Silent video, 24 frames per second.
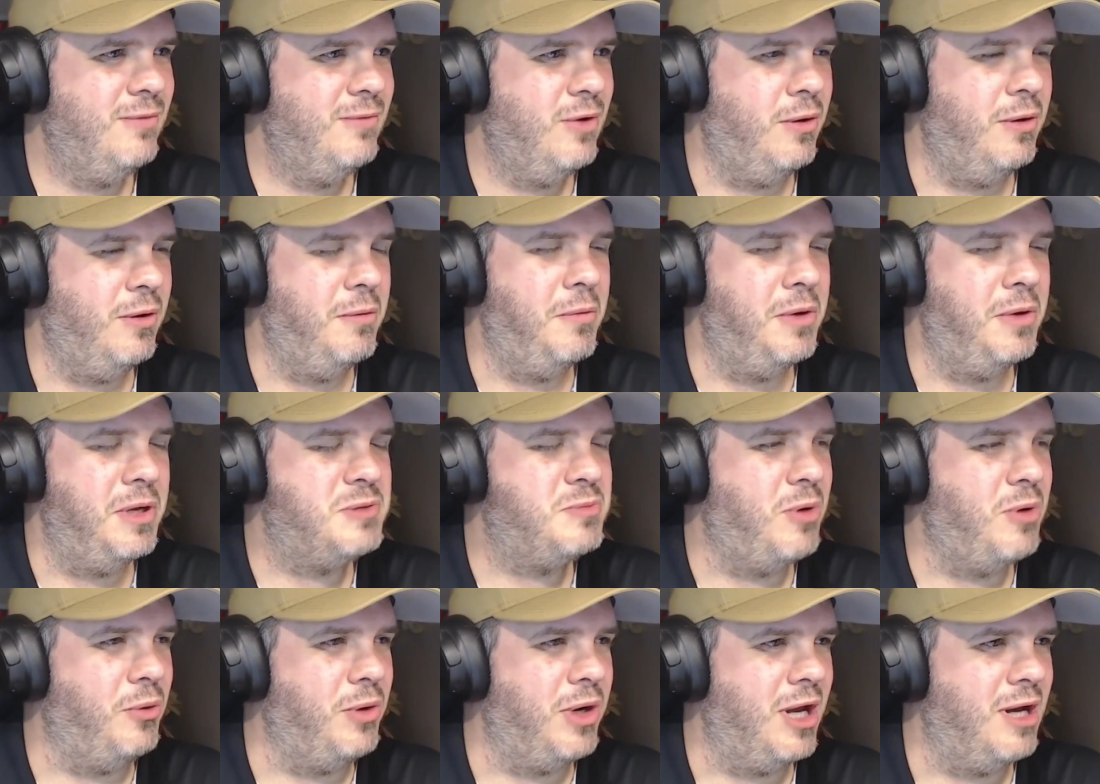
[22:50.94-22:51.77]

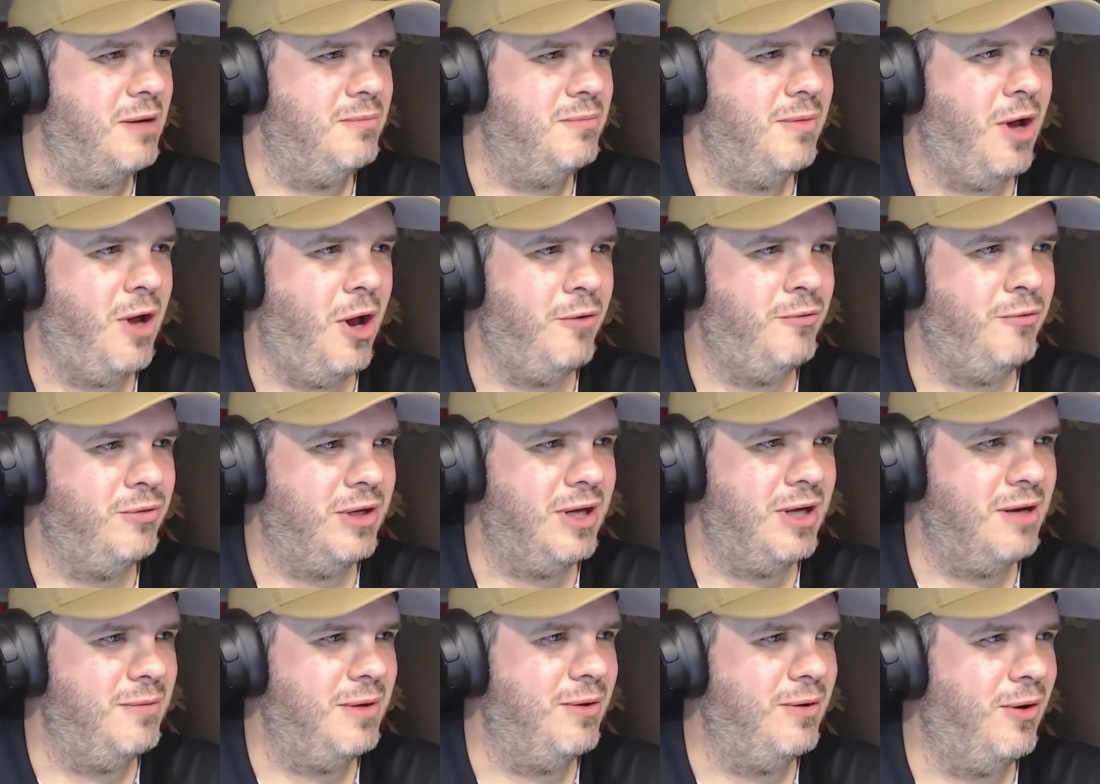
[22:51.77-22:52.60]
it's probably
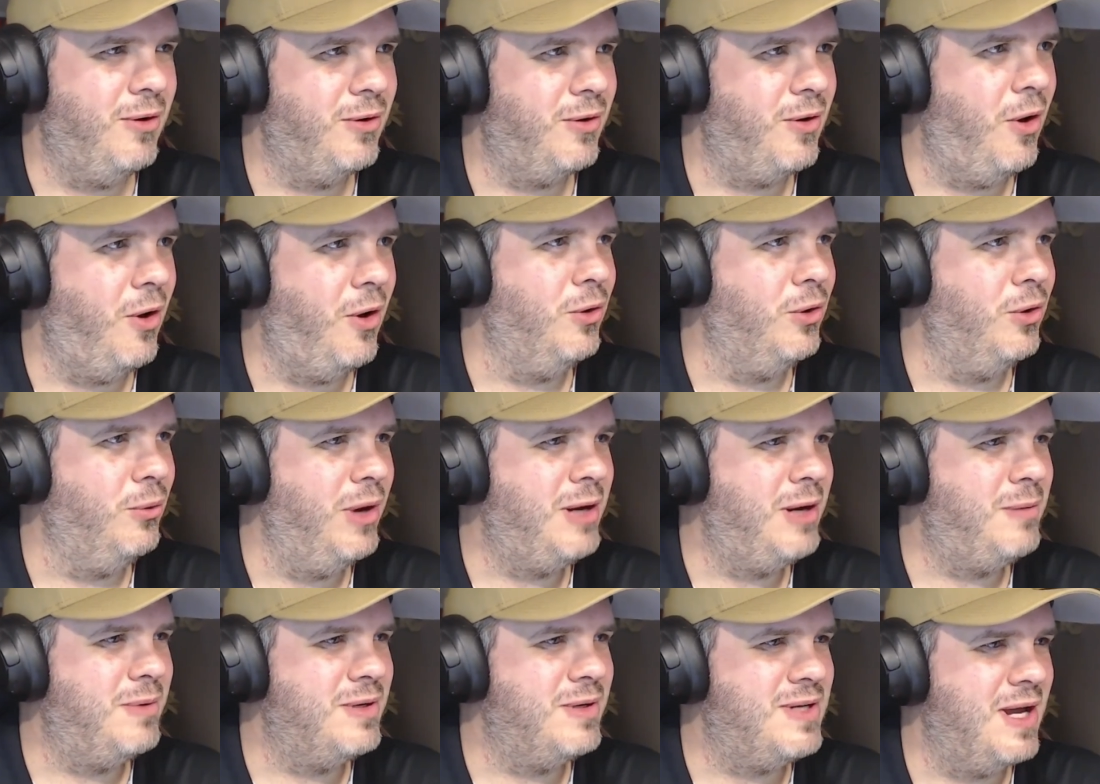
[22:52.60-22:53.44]
hopefully going to be a goal of the
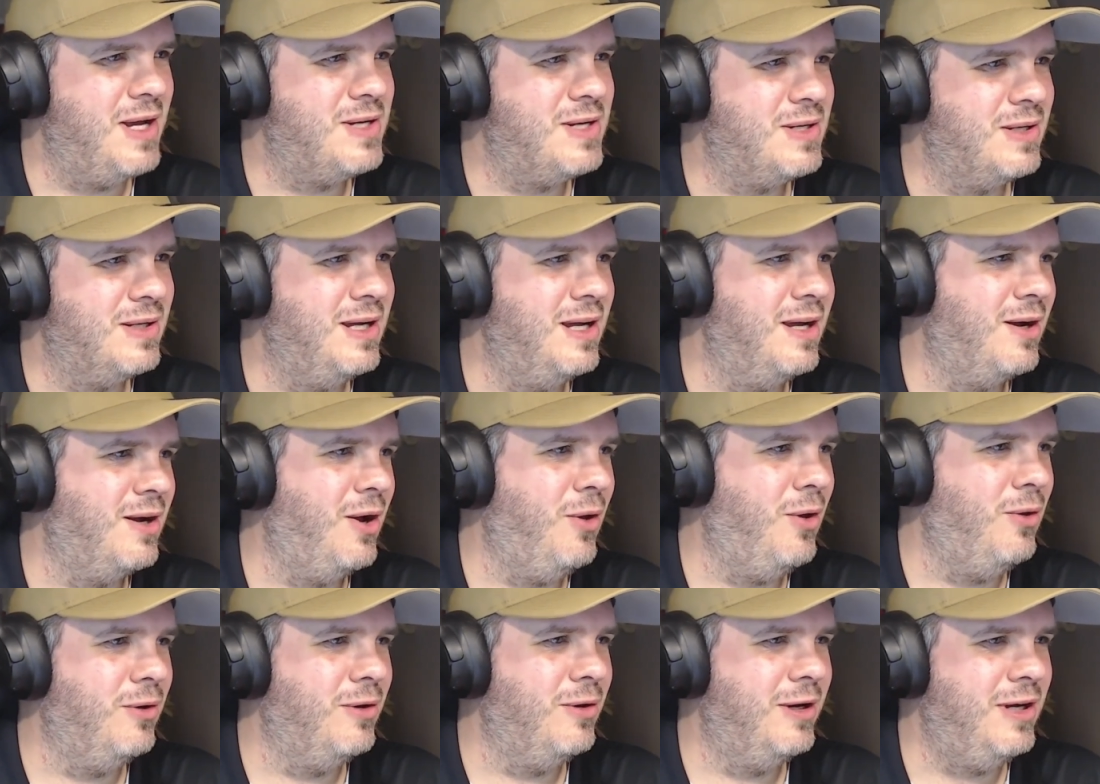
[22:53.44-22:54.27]
week, potentially a
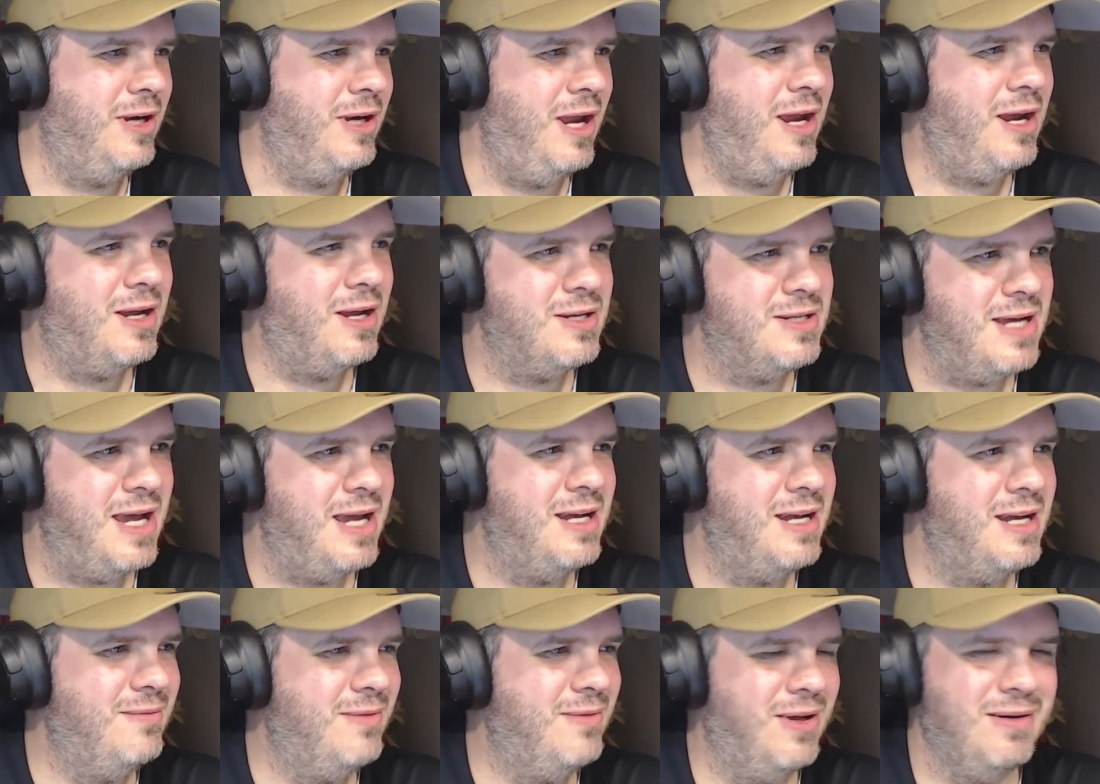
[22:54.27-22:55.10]
goal of the year
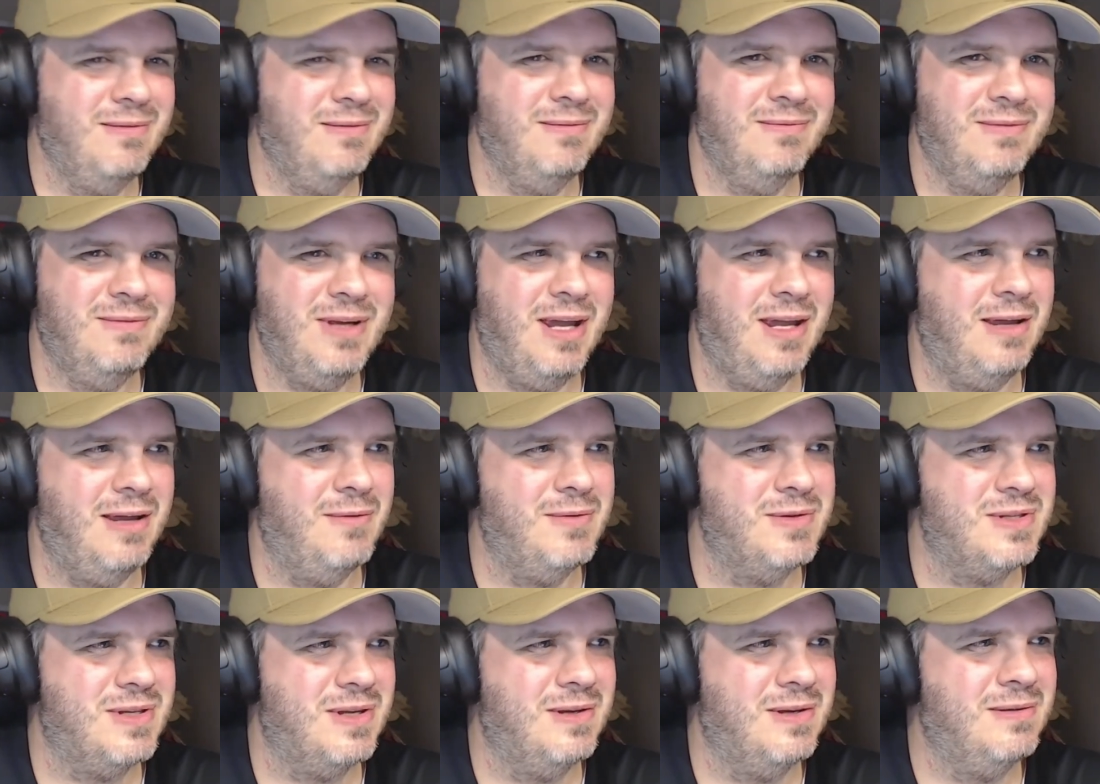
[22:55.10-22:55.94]
contender. But yeah,
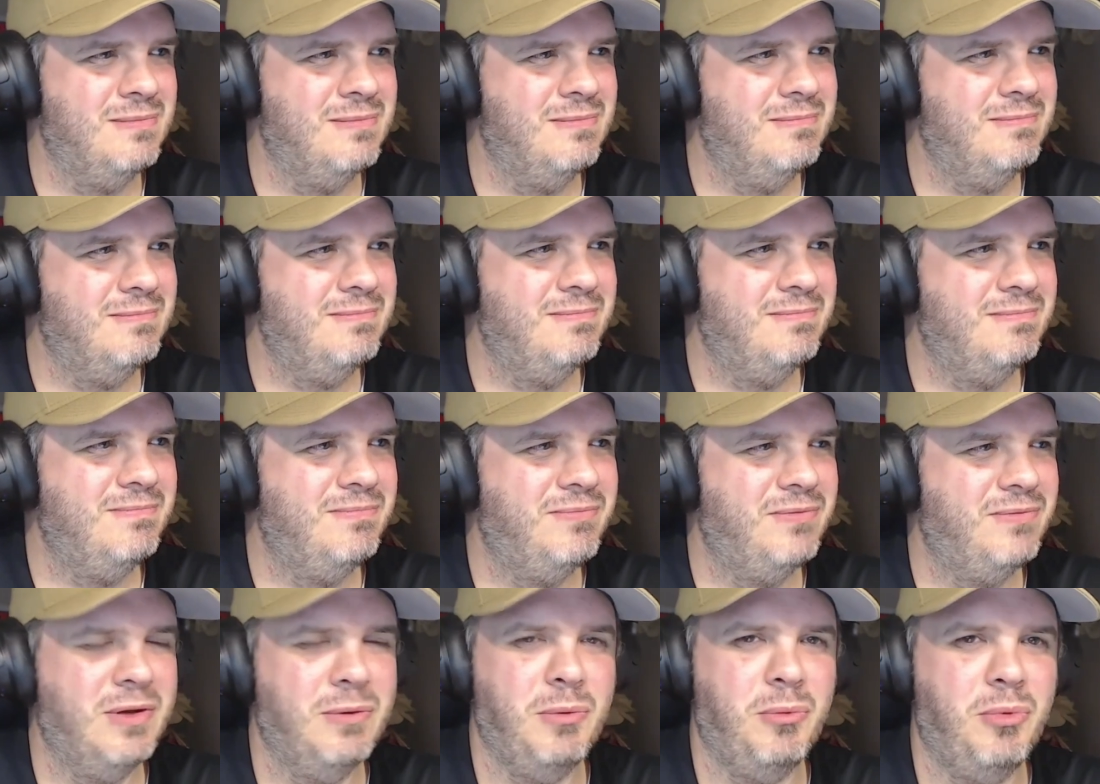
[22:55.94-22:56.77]
we're
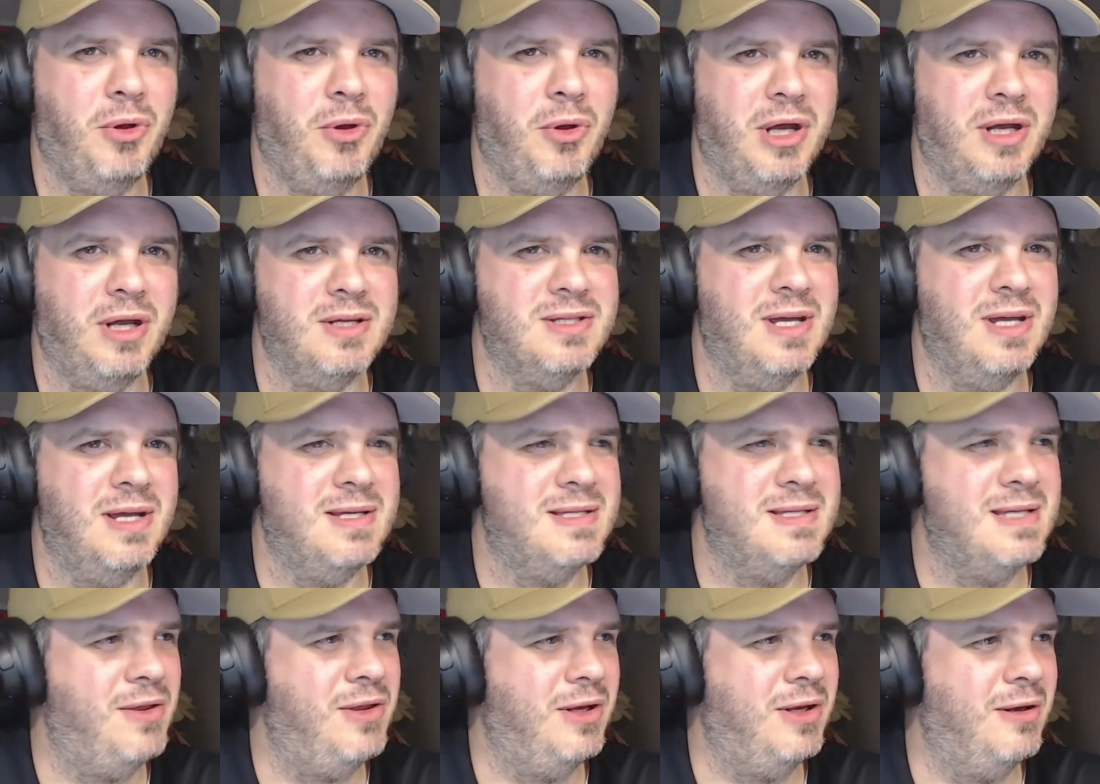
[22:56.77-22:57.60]
probably going to see
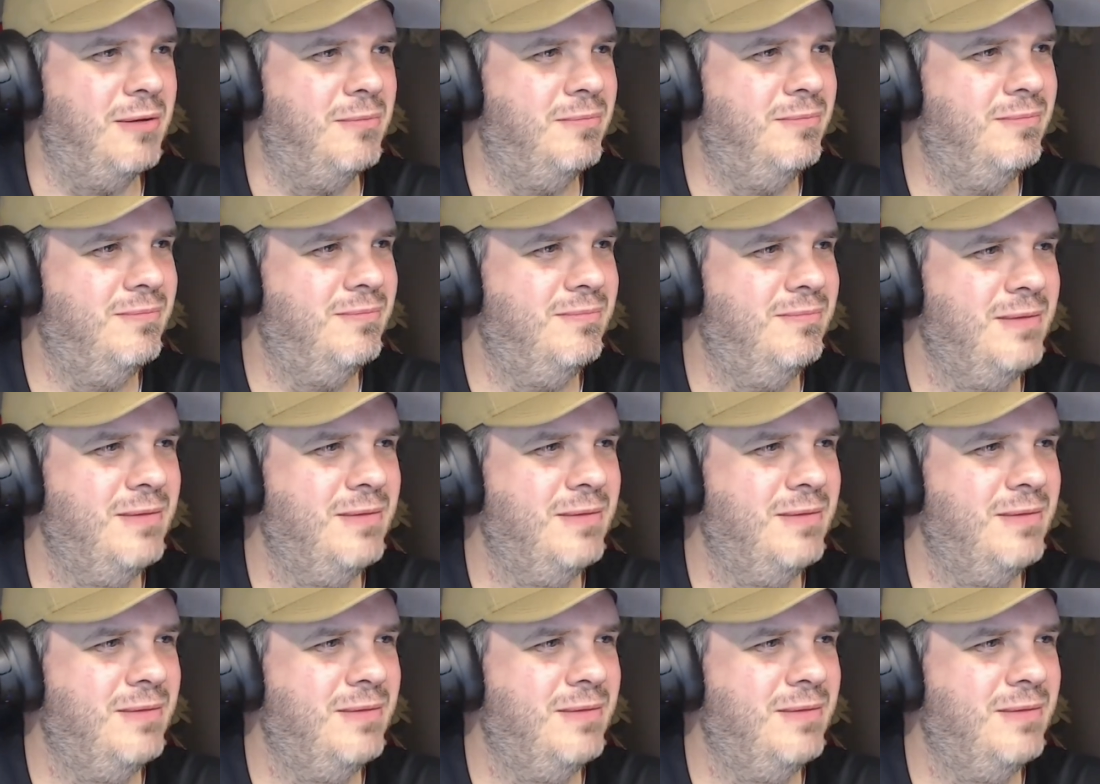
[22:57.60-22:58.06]
something